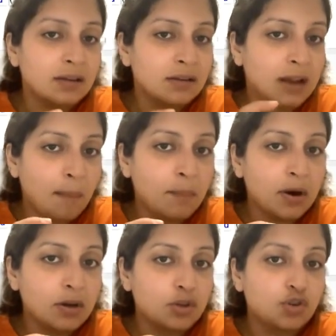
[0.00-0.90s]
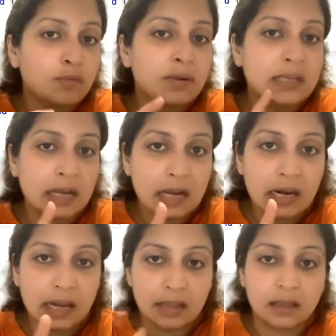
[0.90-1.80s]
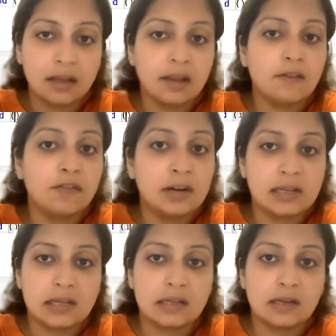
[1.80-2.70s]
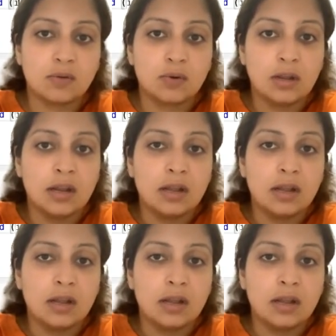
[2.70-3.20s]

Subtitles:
number should be single length if it is a 0.